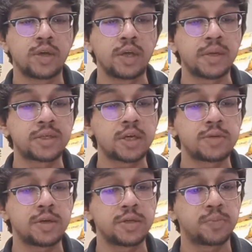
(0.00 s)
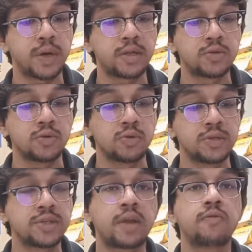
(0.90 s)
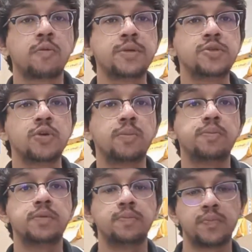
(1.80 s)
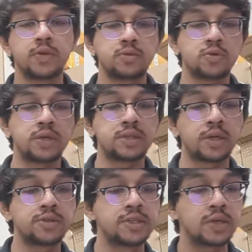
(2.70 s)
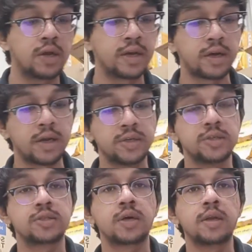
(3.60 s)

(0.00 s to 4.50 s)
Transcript: makes up his mind to resign from his job. So he tells his colleague, and his